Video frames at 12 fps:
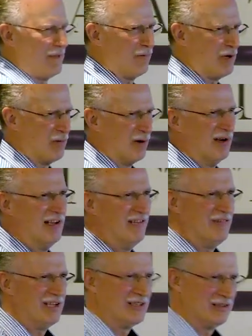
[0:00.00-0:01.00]
that we were
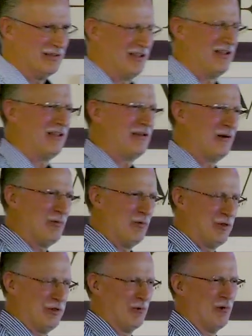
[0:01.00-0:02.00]
living
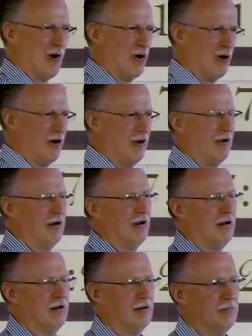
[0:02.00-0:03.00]
with the wrong
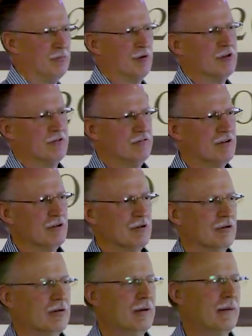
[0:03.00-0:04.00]
point of view.